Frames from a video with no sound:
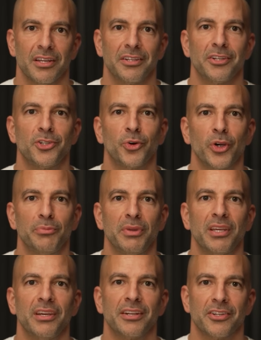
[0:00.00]
to join
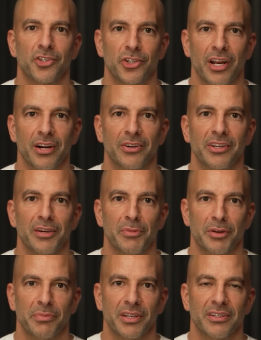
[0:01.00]
me in a shared
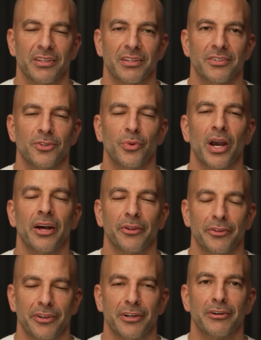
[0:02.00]
commitment to a
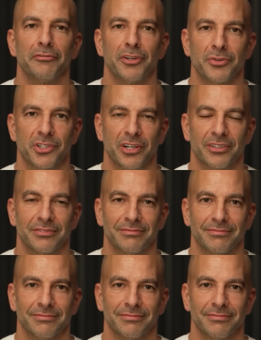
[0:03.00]
healthier future.